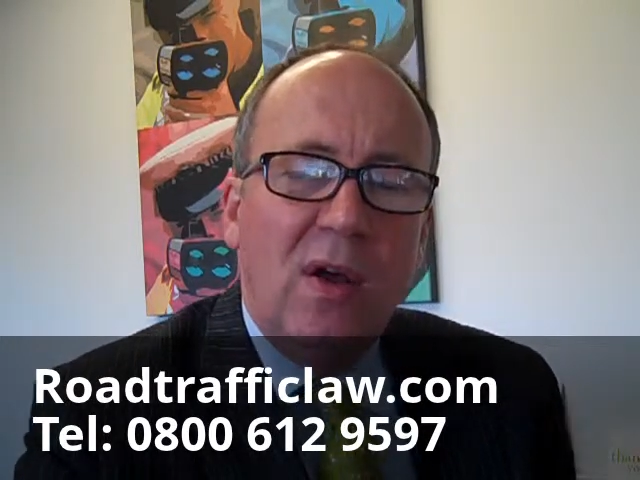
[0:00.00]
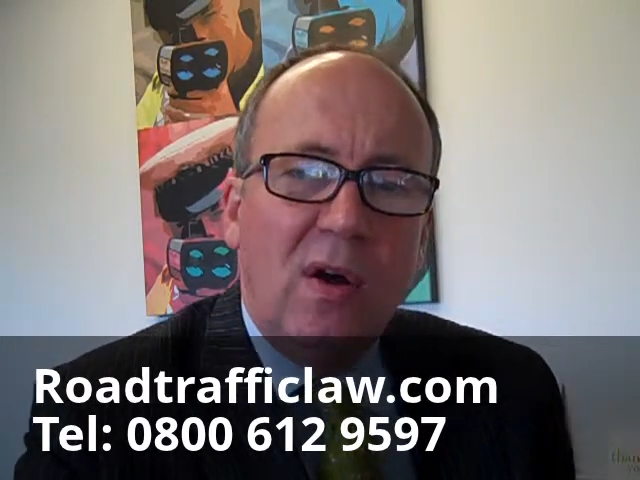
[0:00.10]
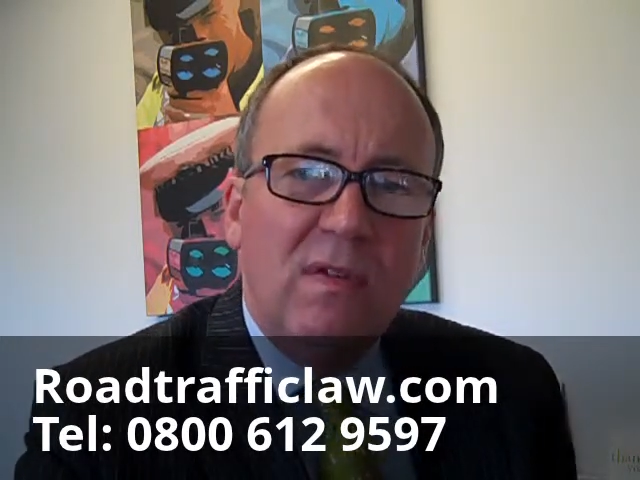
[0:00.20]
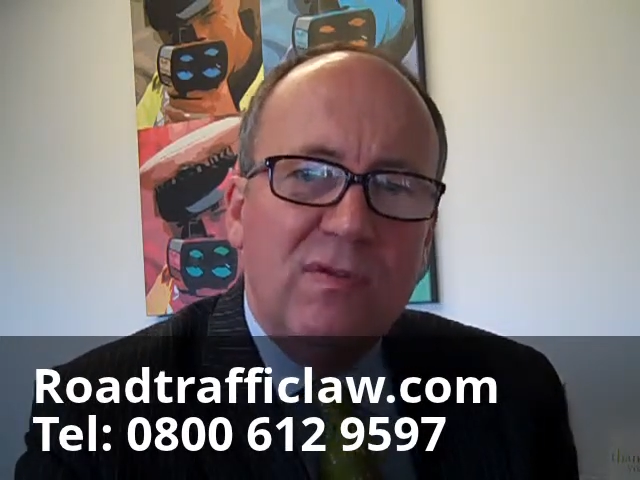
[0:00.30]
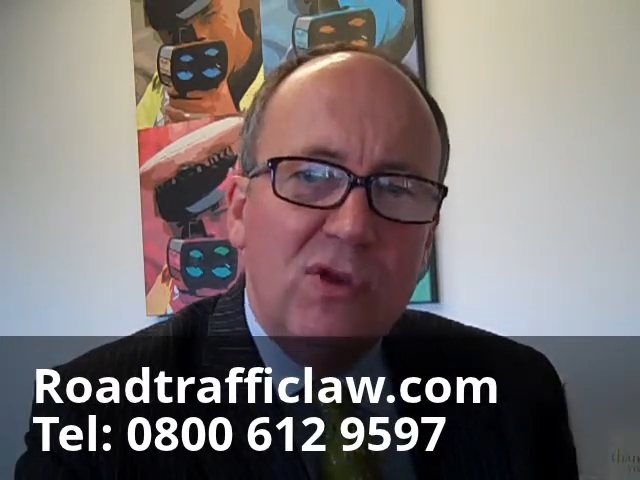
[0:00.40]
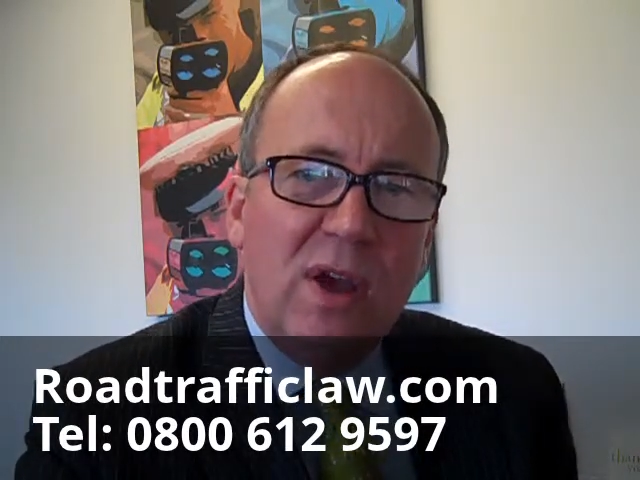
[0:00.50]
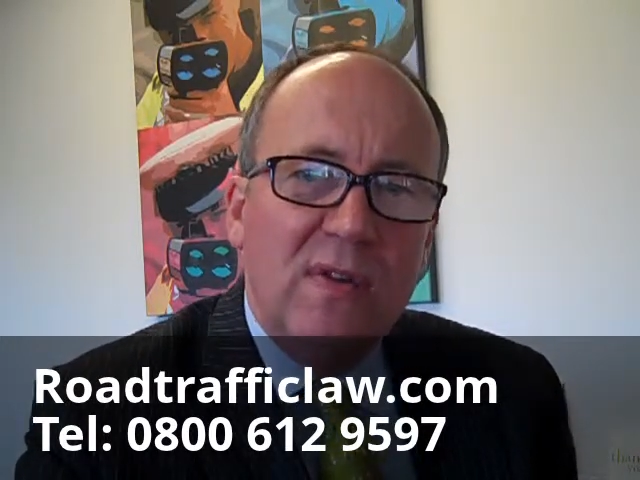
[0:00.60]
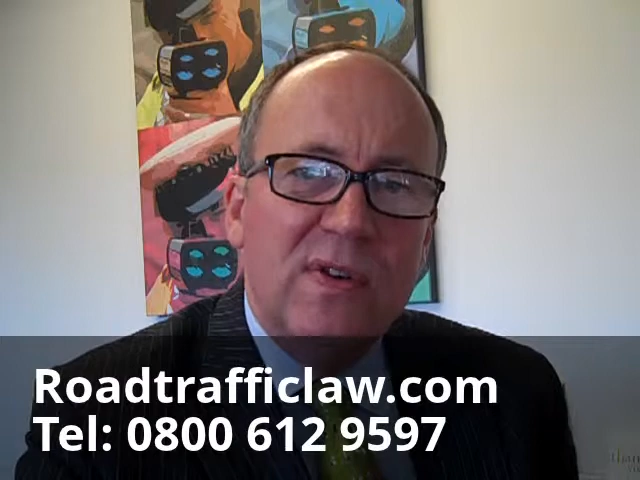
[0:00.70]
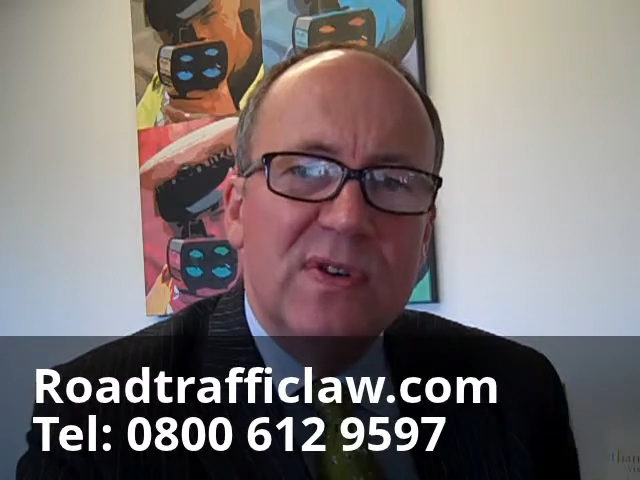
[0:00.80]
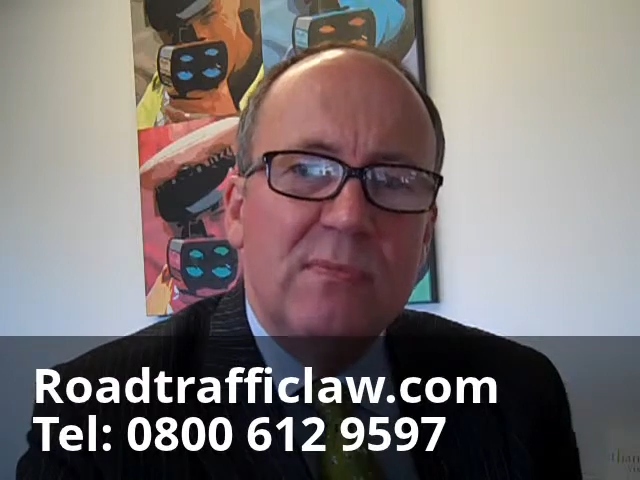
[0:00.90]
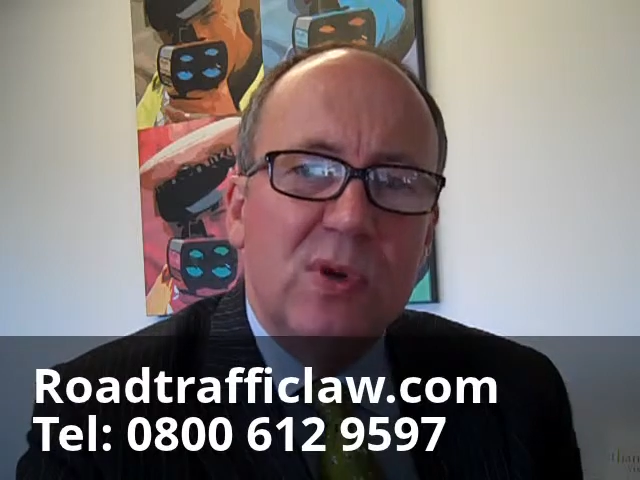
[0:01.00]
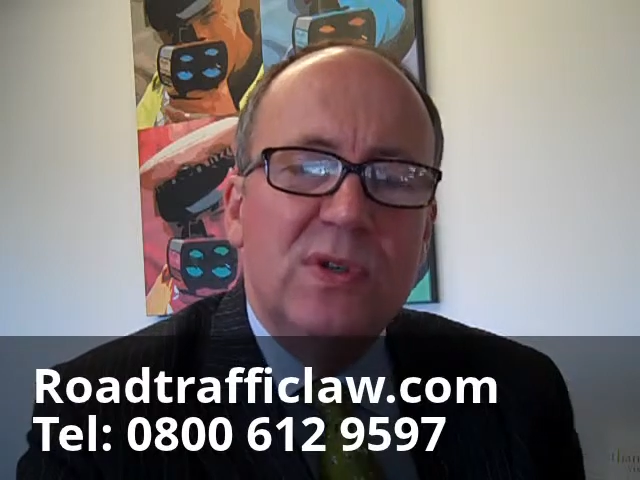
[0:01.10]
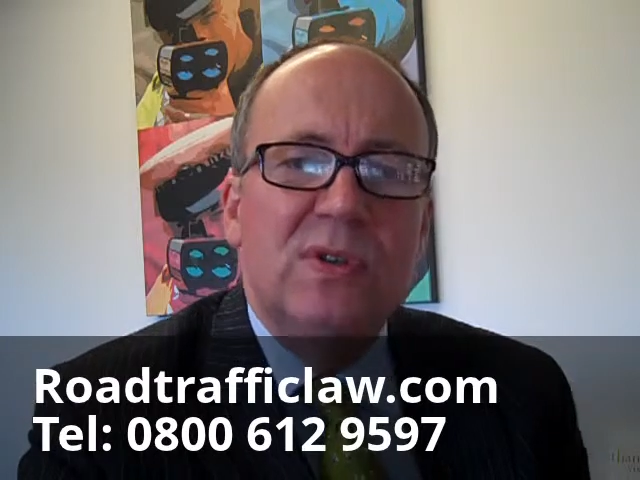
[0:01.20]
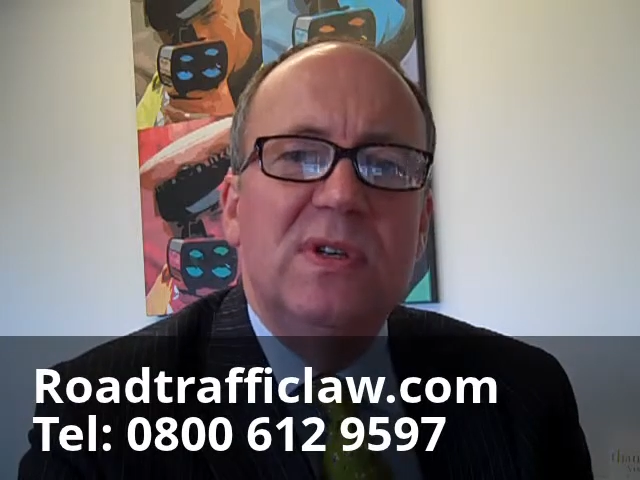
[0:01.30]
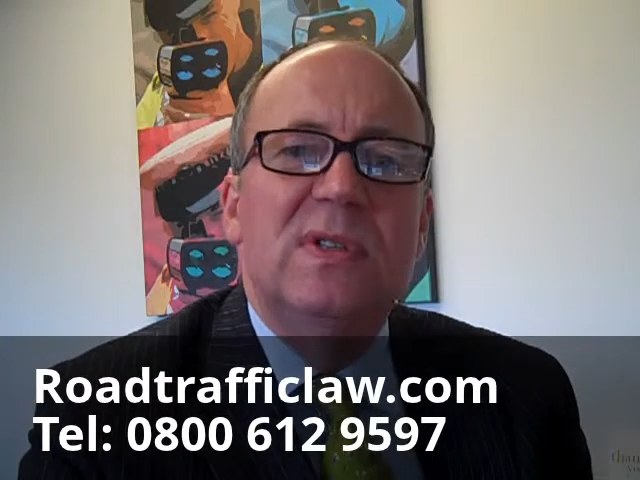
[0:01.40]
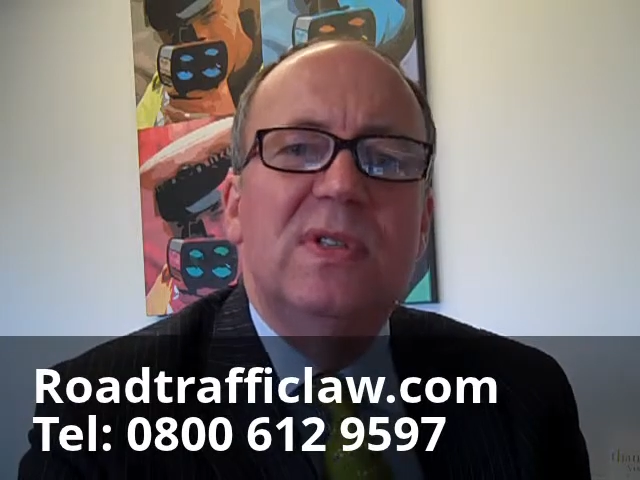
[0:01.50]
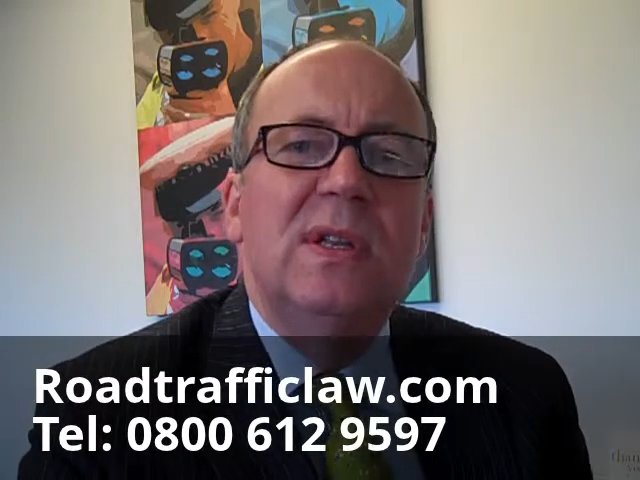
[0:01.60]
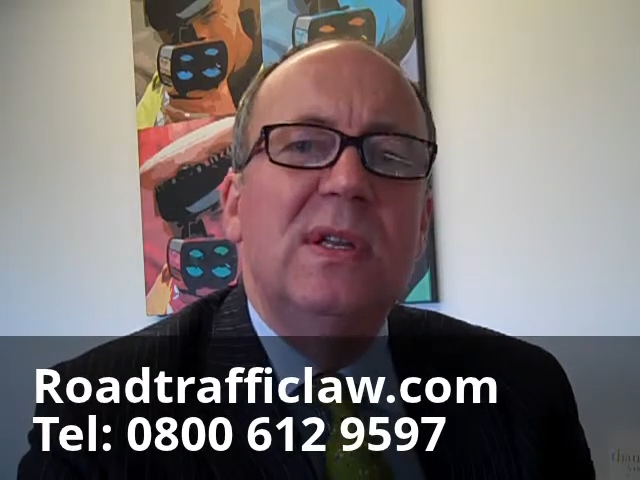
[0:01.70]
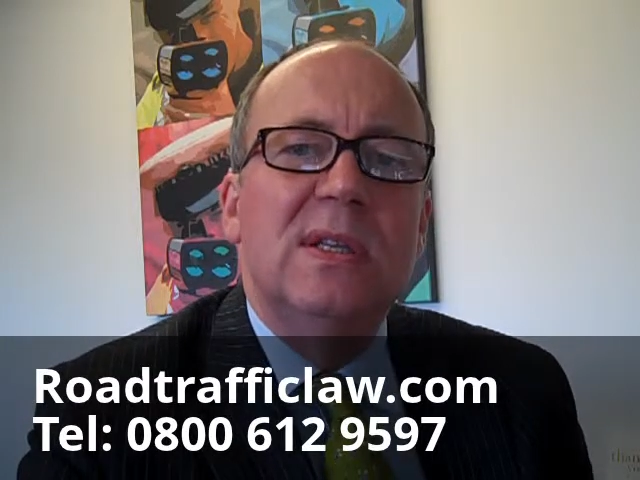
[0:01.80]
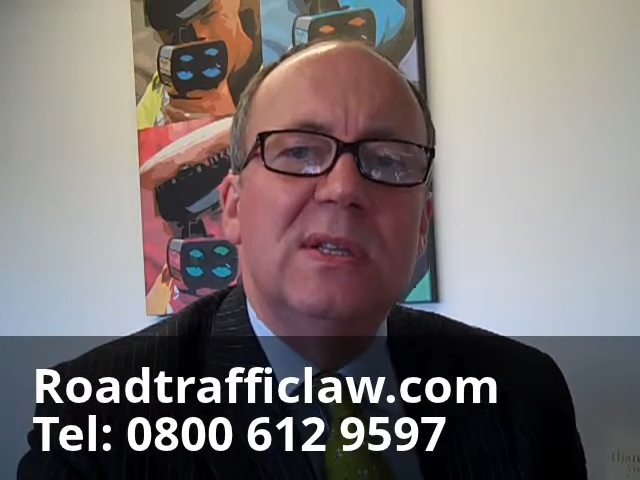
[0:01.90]
of drivers and motorists
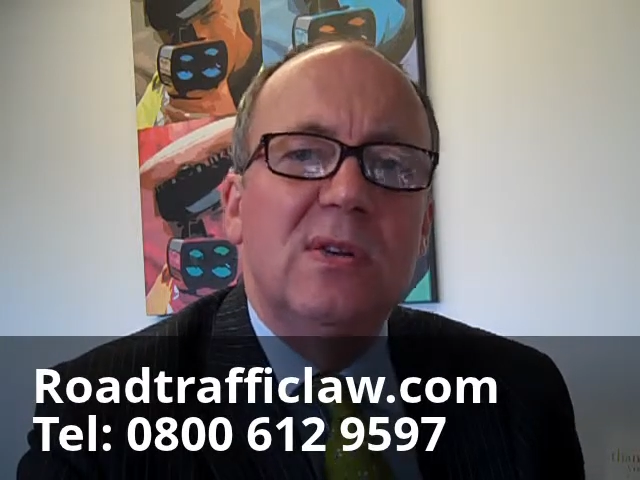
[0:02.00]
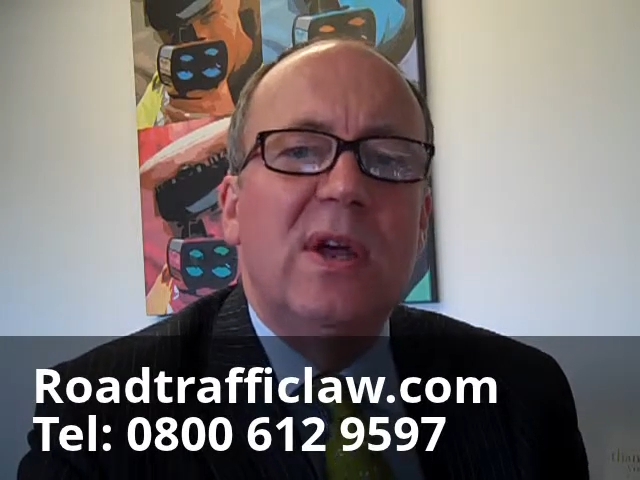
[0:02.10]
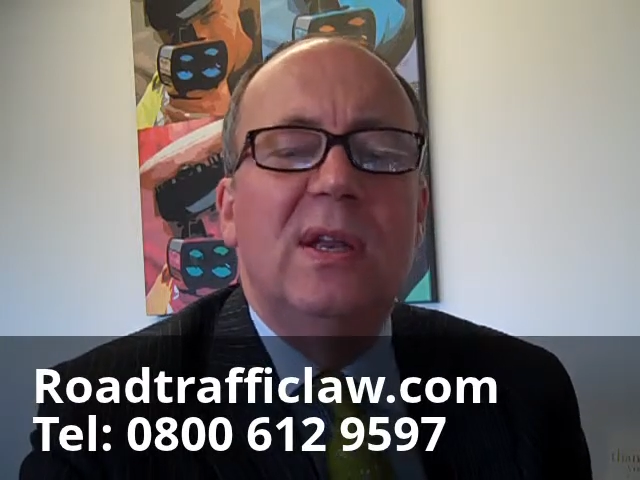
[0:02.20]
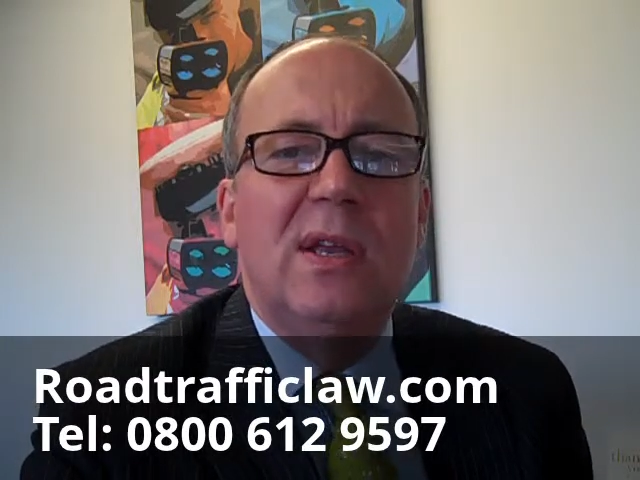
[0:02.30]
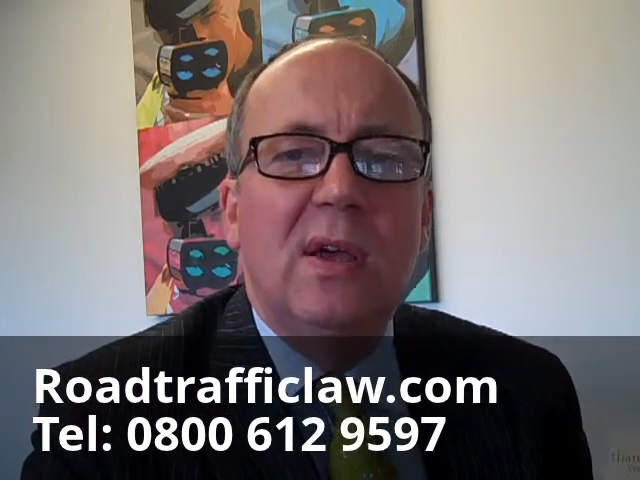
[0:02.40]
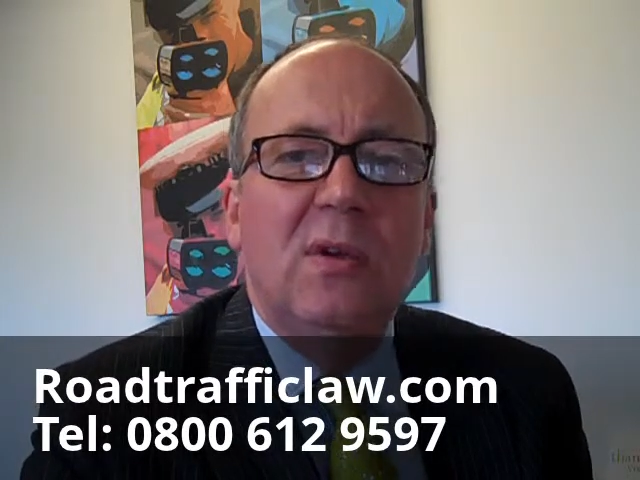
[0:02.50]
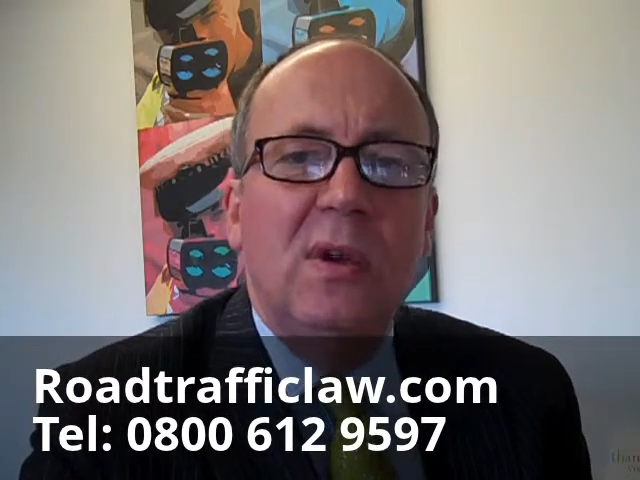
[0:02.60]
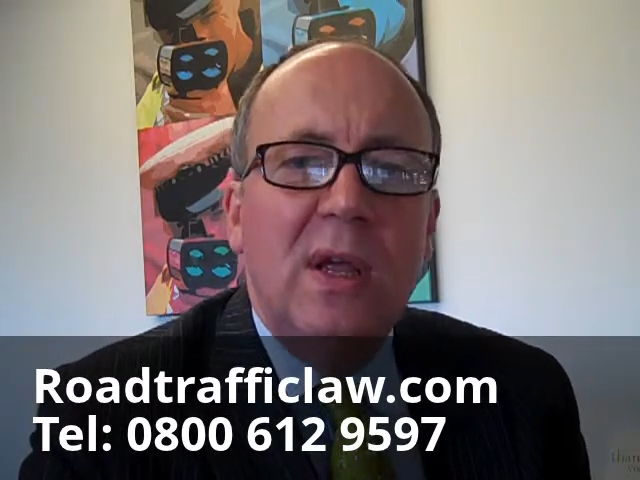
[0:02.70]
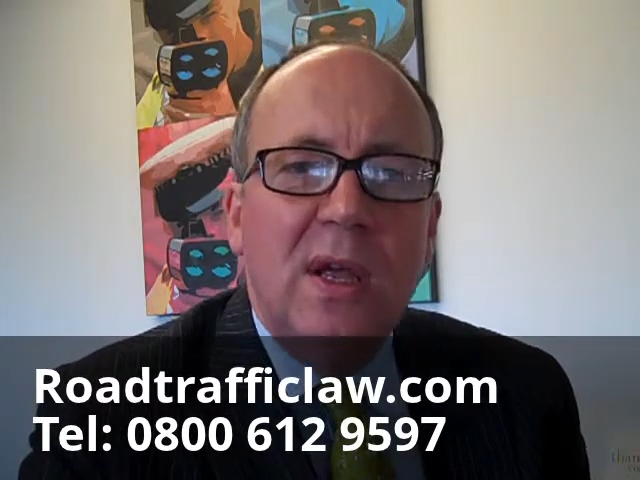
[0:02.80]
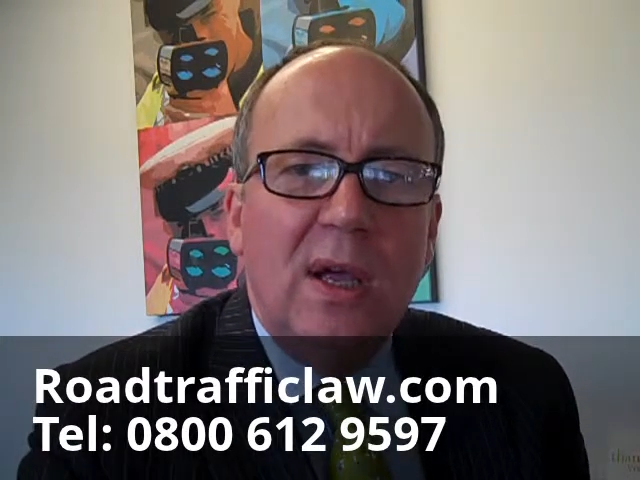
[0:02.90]
in this crackdown